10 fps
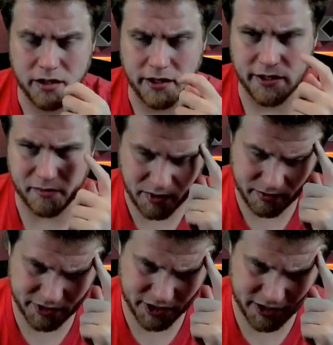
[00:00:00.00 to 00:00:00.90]
Yeah, they
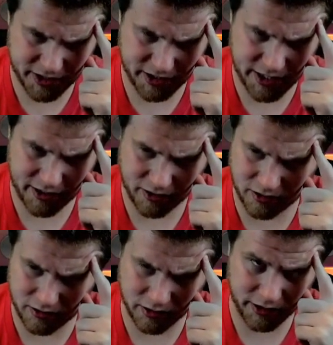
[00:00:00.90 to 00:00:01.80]
probably should have did that
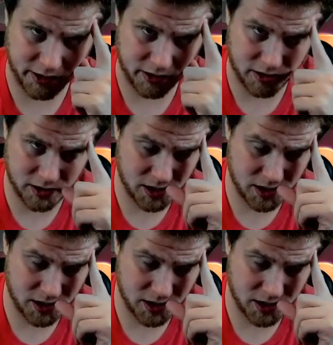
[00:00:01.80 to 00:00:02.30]
earlier.